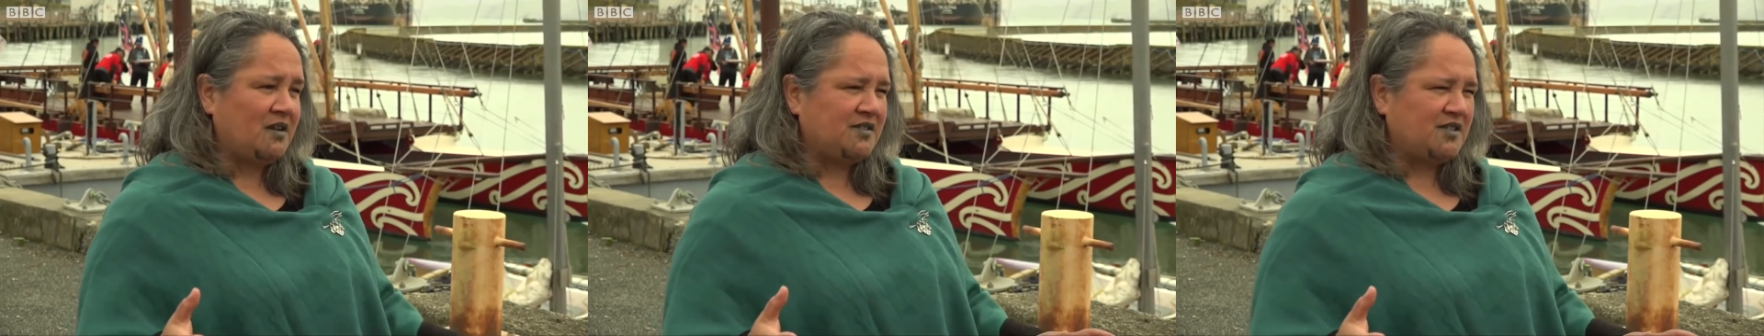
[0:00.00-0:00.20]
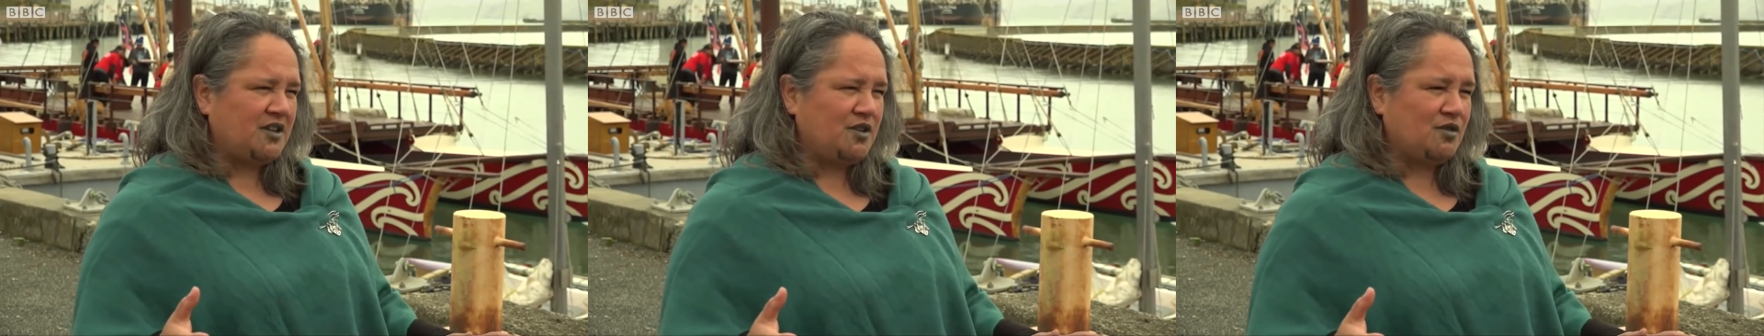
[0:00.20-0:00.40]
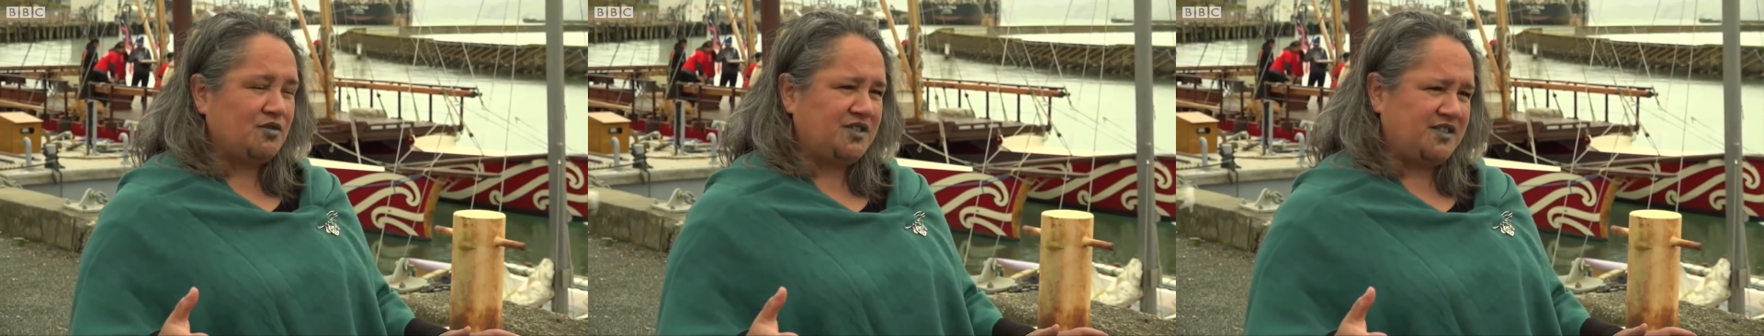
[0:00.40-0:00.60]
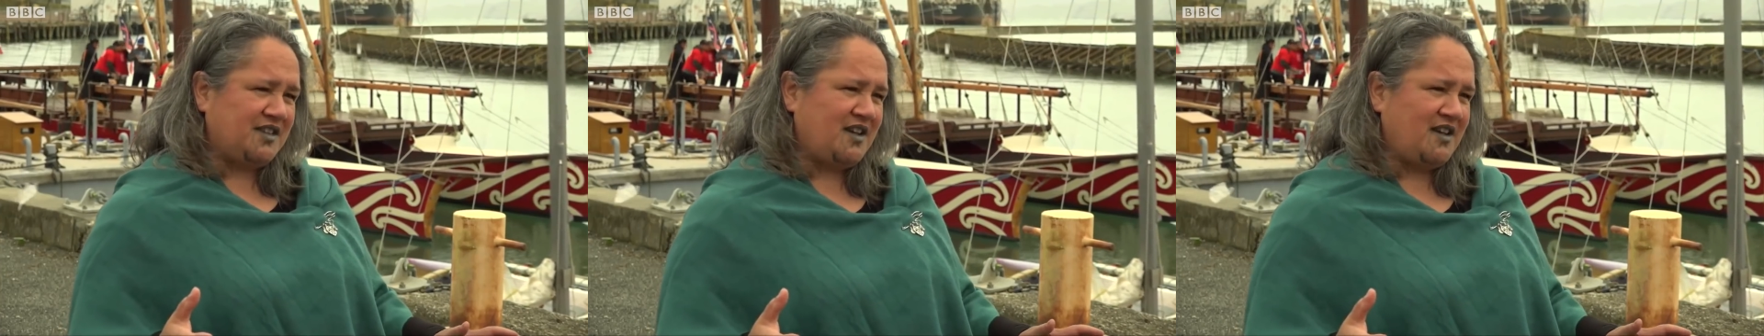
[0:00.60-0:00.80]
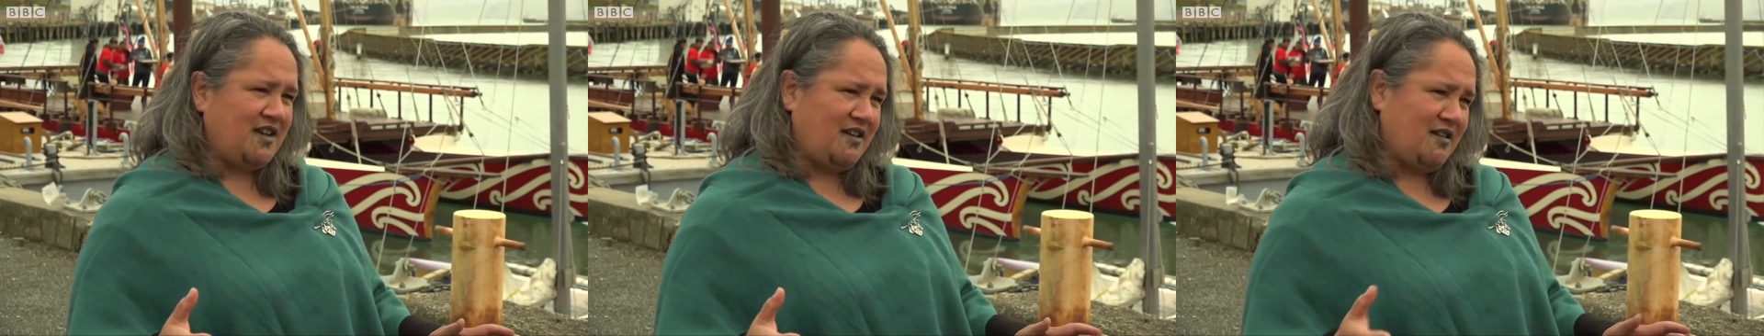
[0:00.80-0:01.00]
So you'll
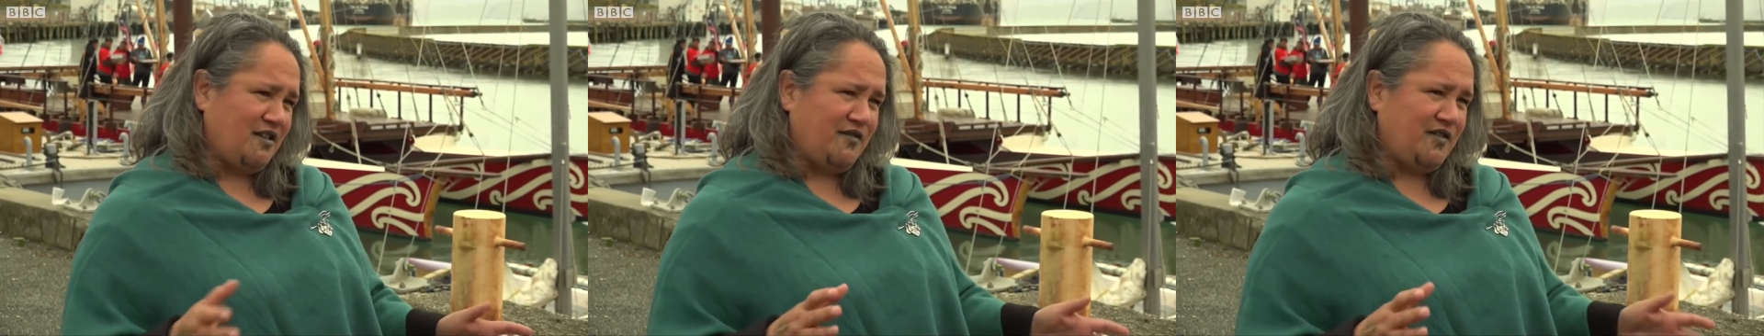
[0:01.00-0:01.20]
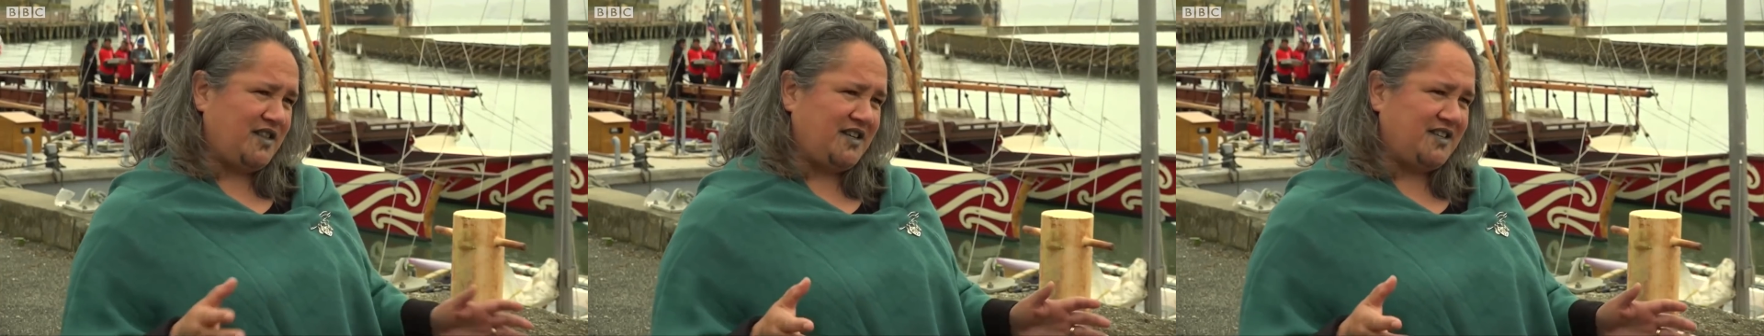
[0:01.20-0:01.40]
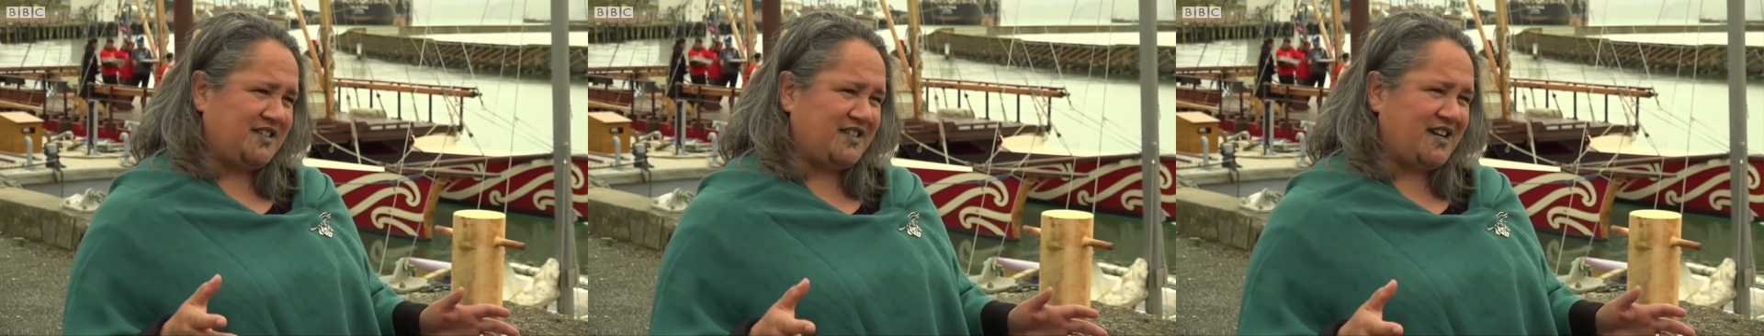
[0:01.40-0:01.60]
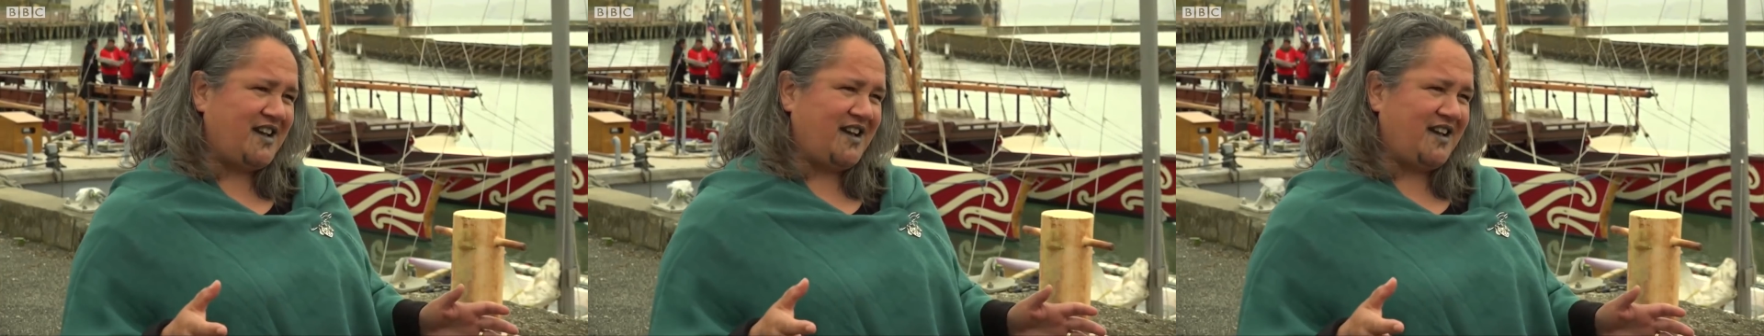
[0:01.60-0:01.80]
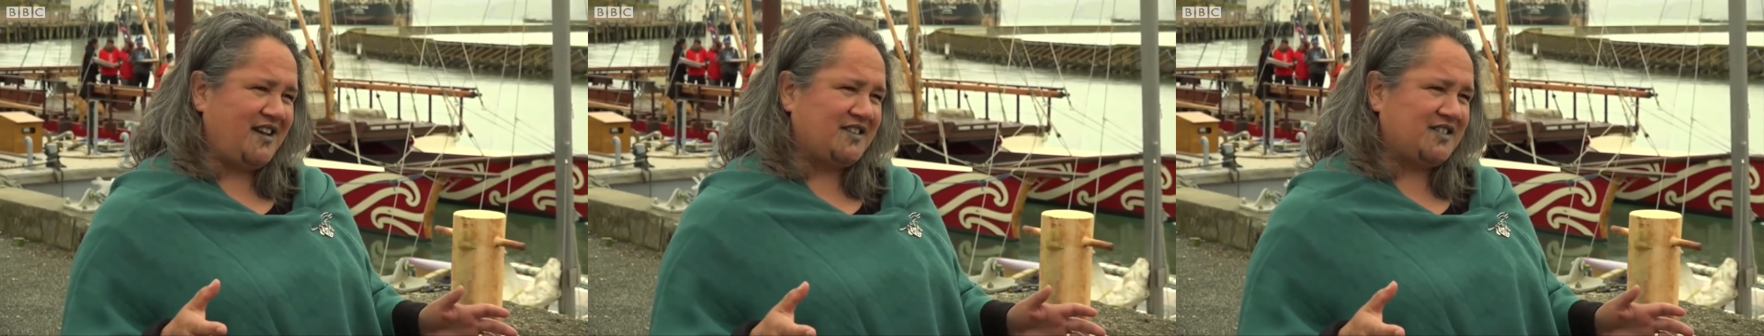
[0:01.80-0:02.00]
see over these
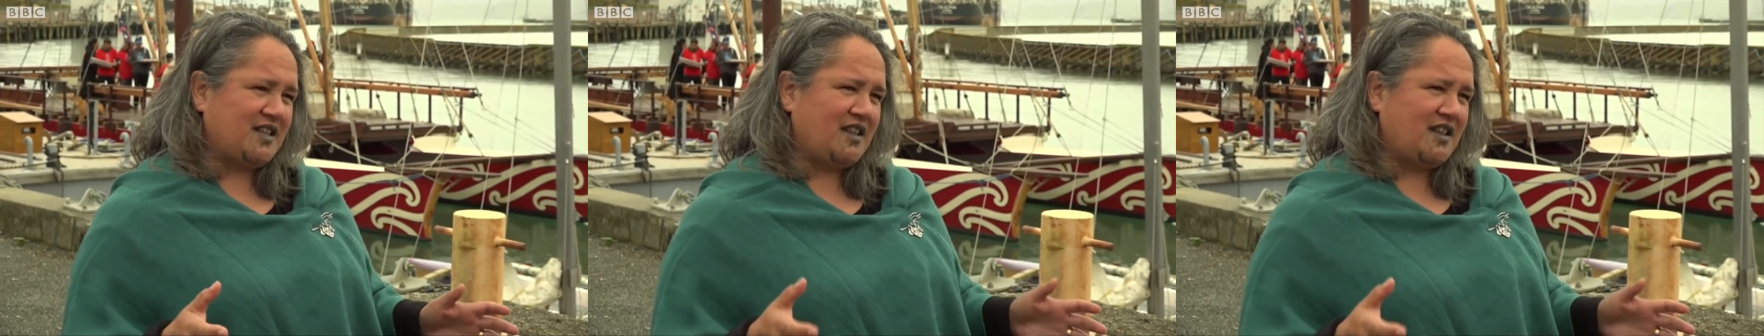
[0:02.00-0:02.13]
days